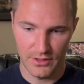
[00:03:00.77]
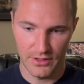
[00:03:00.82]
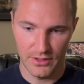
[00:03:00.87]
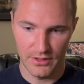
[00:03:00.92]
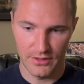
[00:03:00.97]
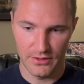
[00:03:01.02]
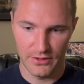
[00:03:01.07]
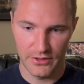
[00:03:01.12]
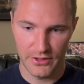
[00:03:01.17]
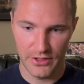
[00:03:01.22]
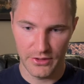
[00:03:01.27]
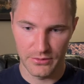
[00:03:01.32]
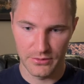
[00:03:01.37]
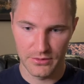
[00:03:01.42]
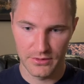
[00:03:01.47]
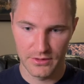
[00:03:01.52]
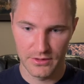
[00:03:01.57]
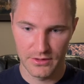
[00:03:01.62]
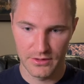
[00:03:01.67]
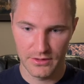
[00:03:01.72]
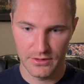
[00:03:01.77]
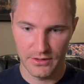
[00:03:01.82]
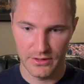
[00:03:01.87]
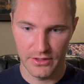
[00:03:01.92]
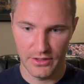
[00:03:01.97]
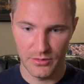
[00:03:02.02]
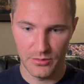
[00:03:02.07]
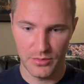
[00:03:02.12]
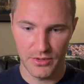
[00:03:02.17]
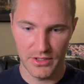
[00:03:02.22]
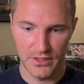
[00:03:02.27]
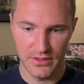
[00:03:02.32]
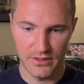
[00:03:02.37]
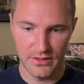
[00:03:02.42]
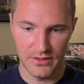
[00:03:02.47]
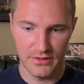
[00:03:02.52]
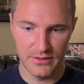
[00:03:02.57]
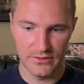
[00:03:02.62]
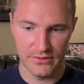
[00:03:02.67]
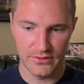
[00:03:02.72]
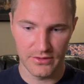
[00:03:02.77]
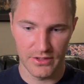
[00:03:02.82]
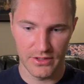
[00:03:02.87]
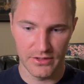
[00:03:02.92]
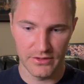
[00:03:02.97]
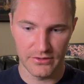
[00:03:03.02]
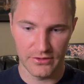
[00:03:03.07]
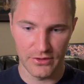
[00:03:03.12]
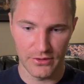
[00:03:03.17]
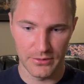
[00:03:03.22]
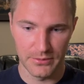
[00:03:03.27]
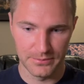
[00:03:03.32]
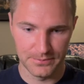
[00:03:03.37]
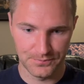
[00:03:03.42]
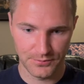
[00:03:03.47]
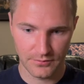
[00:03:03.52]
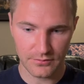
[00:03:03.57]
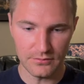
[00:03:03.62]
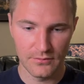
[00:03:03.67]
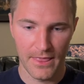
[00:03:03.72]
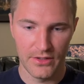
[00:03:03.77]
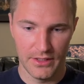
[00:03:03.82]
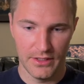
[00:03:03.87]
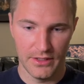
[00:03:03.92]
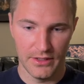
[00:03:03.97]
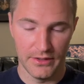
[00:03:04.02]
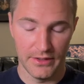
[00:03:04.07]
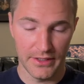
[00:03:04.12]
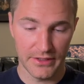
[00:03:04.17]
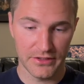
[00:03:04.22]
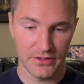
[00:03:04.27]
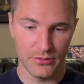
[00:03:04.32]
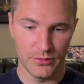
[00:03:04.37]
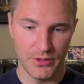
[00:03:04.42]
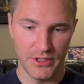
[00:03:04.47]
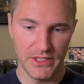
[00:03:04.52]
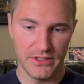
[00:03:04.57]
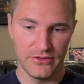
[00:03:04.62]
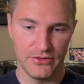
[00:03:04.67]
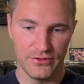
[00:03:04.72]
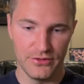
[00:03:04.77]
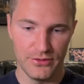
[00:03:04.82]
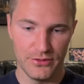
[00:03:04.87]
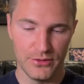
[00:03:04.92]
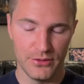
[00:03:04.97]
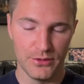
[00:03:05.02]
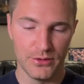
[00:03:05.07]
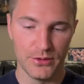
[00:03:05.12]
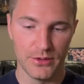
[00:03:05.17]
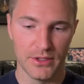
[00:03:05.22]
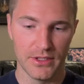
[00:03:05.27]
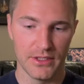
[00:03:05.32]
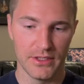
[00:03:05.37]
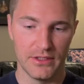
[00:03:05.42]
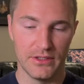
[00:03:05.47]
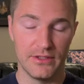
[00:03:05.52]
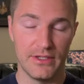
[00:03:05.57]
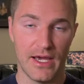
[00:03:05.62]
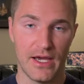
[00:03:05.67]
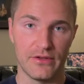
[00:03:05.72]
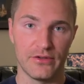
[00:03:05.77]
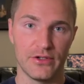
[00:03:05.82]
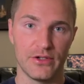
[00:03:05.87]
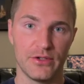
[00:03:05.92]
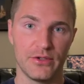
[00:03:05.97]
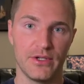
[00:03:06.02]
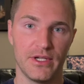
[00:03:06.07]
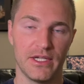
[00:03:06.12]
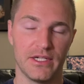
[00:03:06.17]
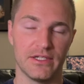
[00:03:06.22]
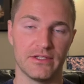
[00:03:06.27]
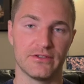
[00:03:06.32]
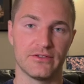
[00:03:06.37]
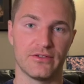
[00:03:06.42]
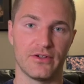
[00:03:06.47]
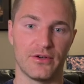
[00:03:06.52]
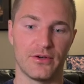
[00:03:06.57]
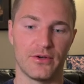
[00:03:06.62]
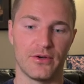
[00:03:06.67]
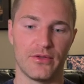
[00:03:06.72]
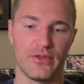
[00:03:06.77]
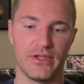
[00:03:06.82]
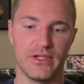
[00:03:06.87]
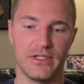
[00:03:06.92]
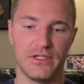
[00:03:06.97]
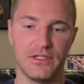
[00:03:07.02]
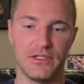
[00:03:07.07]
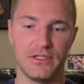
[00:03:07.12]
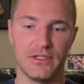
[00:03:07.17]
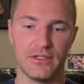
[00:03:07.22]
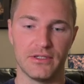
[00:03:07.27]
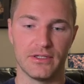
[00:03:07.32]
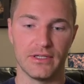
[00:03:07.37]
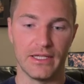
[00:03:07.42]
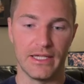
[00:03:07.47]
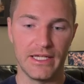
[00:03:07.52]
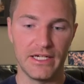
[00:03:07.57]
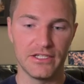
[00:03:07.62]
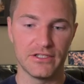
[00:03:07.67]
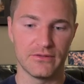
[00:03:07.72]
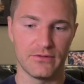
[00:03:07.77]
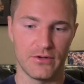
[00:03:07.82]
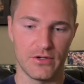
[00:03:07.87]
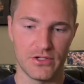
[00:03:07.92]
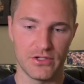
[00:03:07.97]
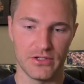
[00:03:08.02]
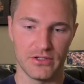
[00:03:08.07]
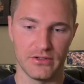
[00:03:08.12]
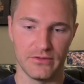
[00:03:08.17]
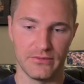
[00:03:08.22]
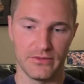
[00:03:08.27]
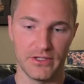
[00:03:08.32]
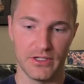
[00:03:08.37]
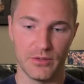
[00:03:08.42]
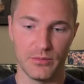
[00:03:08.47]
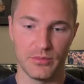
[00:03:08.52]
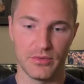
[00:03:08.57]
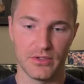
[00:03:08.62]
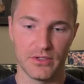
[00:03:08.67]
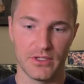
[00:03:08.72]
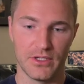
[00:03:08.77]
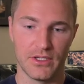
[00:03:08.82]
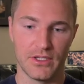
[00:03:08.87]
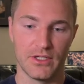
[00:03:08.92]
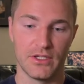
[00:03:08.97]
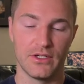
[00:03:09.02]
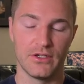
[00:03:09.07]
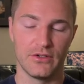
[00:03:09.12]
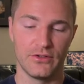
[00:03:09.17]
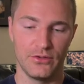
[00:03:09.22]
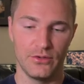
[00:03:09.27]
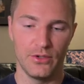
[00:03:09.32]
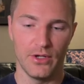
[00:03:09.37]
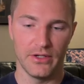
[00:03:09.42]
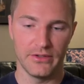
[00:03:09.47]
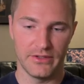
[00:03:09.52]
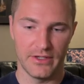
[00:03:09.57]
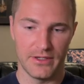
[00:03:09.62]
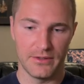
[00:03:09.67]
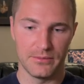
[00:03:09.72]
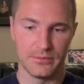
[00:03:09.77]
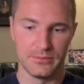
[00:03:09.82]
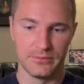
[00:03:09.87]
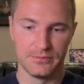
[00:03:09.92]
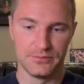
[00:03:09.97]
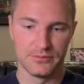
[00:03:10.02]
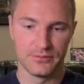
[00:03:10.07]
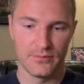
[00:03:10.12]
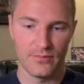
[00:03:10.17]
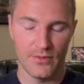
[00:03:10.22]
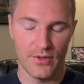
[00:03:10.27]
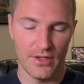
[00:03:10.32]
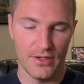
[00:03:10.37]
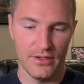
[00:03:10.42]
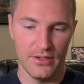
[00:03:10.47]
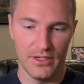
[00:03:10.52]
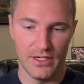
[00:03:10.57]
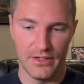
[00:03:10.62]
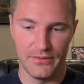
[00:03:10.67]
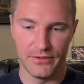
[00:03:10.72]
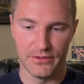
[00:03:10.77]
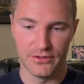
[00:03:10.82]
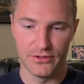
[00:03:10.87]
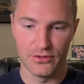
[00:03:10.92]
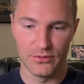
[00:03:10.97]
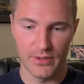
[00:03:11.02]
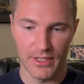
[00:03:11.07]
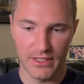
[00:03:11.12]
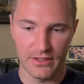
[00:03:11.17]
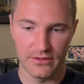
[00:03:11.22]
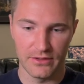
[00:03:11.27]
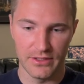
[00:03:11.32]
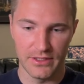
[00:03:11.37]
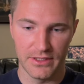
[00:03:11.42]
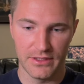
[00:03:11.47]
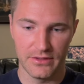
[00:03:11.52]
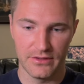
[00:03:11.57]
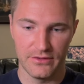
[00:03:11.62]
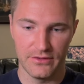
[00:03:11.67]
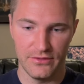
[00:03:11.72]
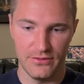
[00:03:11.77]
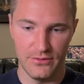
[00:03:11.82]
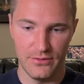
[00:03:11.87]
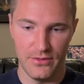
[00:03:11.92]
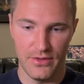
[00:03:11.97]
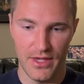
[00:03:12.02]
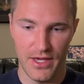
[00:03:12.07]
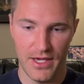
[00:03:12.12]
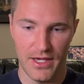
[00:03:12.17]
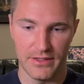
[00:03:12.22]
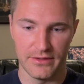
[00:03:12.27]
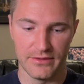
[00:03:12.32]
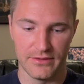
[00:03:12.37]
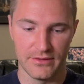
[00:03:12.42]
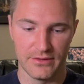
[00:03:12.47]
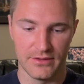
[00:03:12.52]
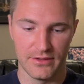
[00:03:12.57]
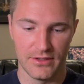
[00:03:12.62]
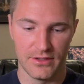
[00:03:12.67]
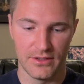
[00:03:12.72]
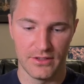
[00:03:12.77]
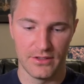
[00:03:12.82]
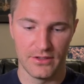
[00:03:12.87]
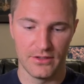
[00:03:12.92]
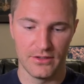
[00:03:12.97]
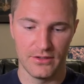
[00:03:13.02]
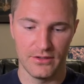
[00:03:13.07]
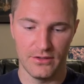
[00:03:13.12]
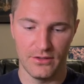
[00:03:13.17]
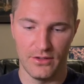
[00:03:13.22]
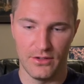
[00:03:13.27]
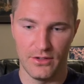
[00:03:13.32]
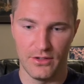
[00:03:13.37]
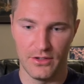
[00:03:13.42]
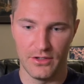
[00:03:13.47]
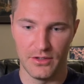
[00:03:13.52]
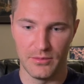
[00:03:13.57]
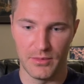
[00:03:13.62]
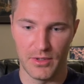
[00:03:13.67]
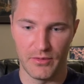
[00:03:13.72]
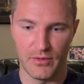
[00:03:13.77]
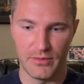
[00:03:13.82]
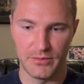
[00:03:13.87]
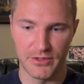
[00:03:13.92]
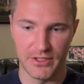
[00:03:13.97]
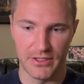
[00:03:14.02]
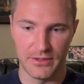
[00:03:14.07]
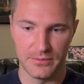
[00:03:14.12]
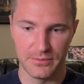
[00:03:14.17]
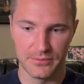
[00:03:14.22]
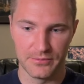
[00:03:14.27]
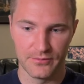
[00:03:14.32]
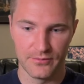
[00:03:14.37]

And there we go. GIMP is uninstalled. Next, we need to download and install the latest version of GIMP two point ten. And I have a direct link to that on my website.